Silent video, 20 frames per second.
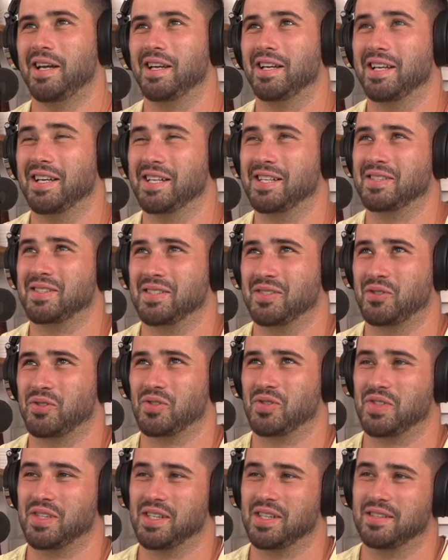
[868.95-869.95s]
It is
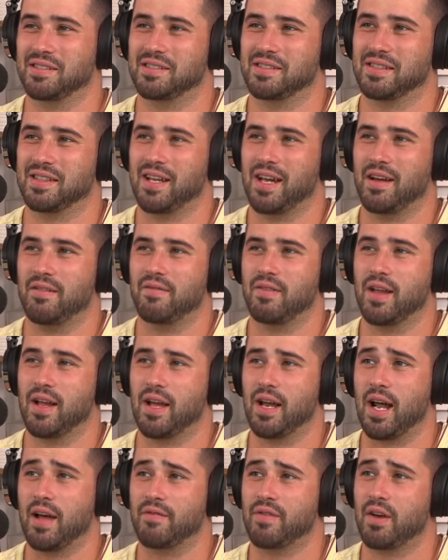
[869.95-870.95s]
interesting to have
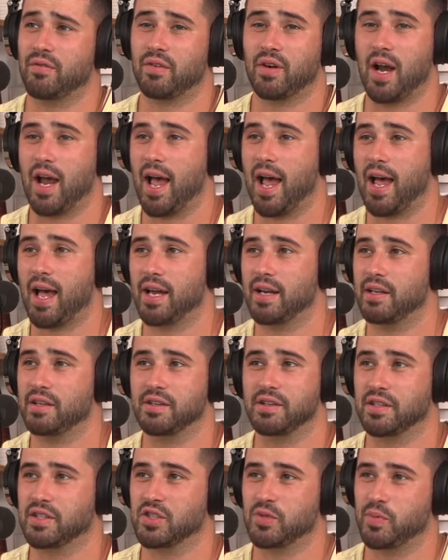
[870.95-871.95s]
that. I've never had
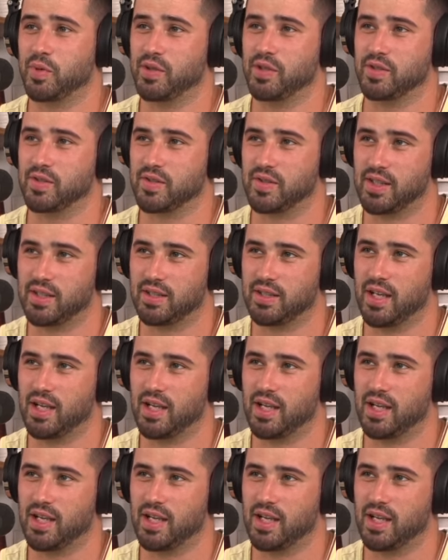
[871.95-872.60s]
an experience like